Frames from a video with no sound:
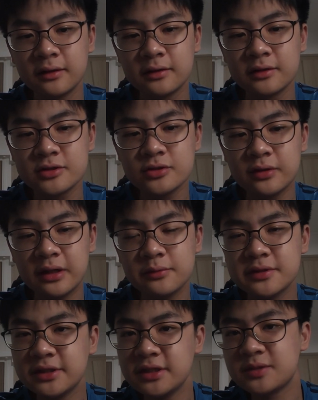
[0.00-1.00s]
So I would
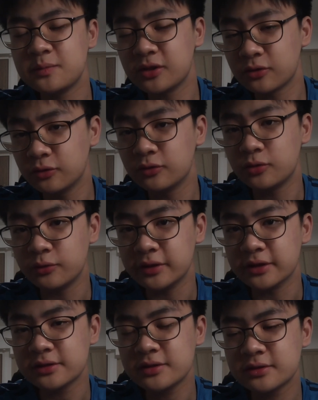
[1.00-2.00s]
say it's been a good 2
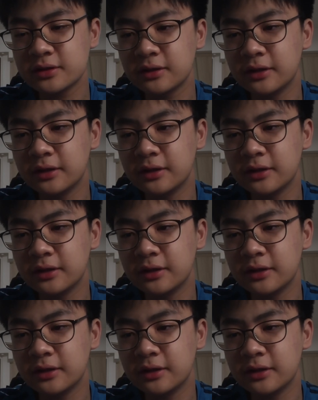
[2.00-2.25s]
years.